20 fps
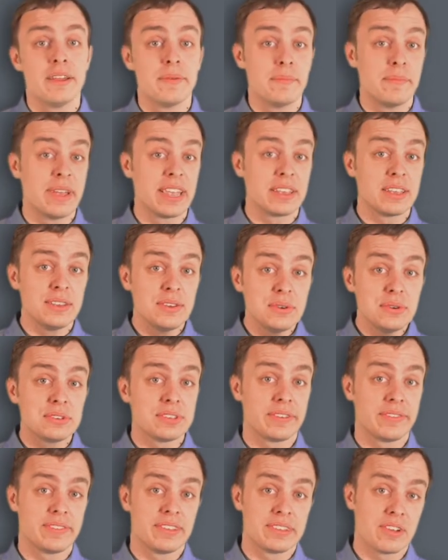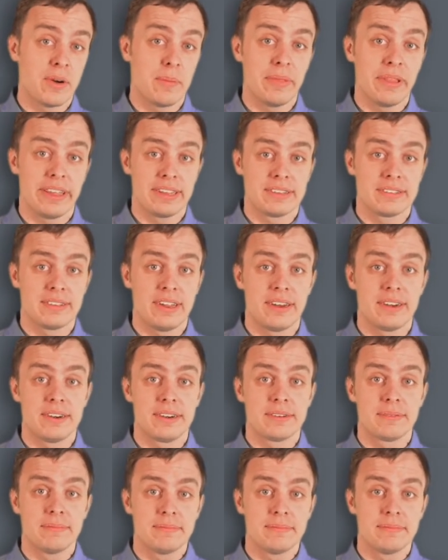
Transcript: make use of this complex standard.